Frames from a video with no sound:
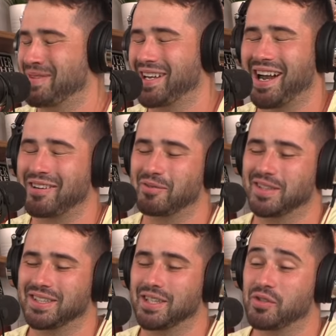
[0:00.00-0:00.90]
but I don't
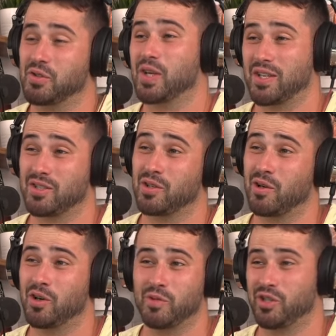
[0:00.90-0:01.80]
really know. So you guys are gonna go
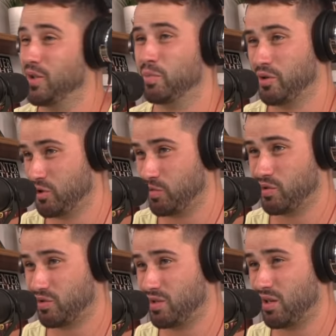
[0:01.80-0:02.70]
home and you're gonna burn a
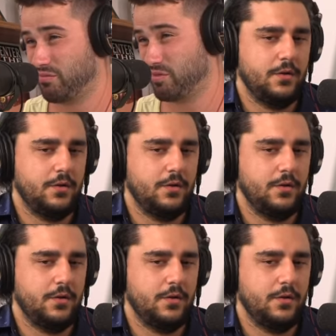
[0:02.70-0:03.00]
bunch of stuff.